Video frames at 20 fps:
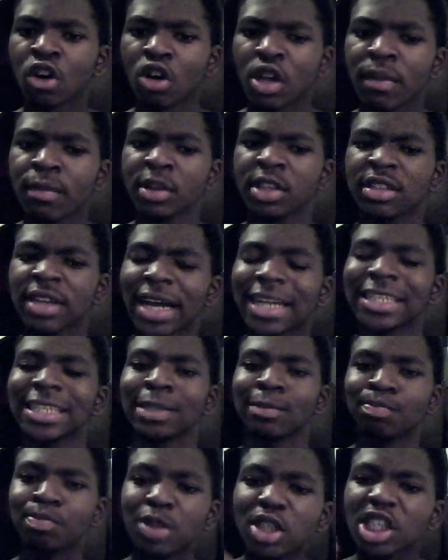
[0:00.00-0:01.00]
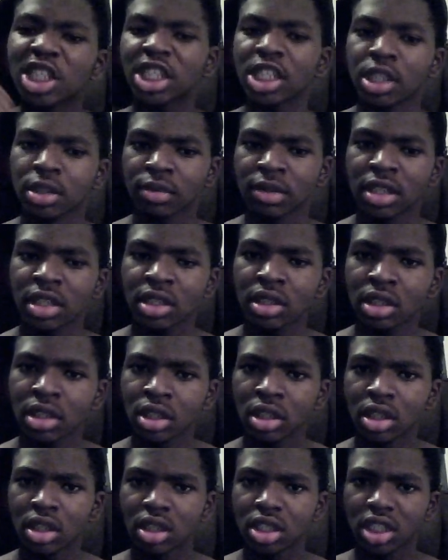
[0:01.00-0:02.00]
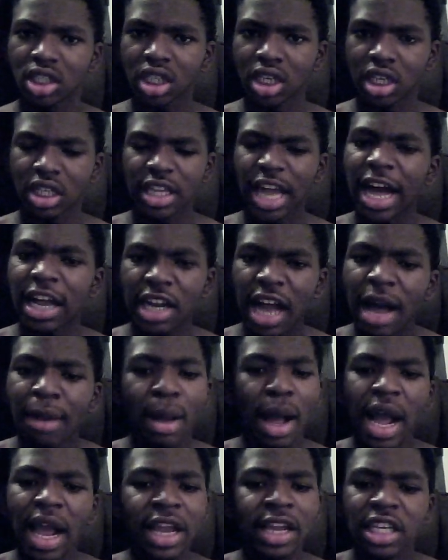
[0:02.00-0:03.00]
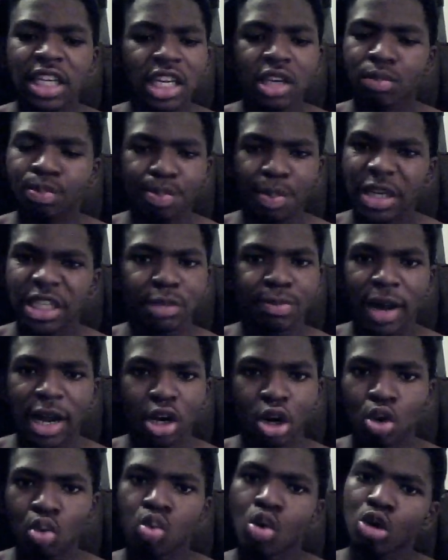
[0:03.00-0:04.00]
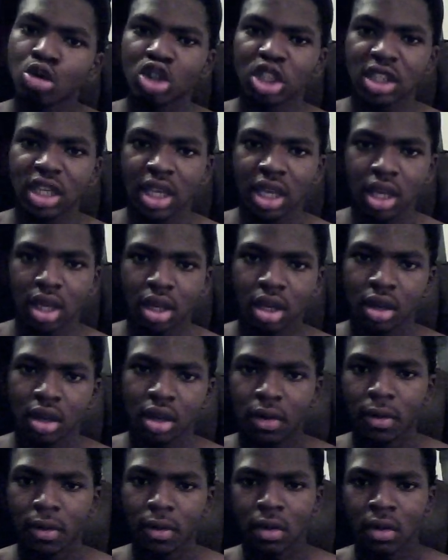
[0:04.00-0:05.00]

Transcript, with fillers: Finna go give me some goddamn push-ups, nigga. Shit, cause I, I, I, ain't getting bitched by no roach again.